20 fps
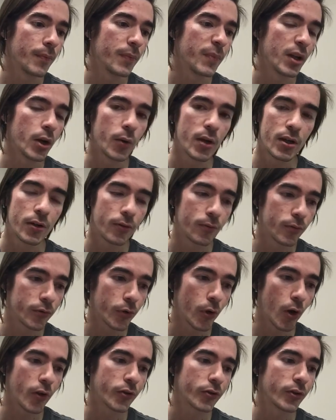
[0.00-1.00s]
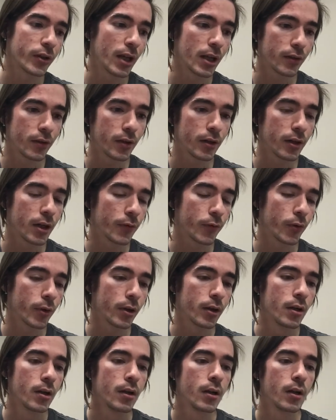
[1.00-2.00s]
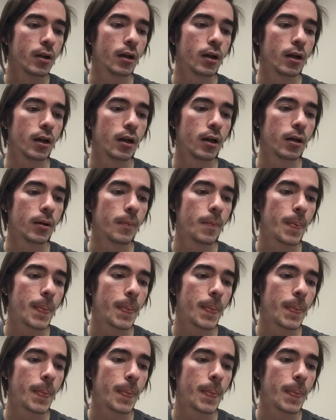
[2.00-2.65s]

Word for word: you know he starts to get the different uh,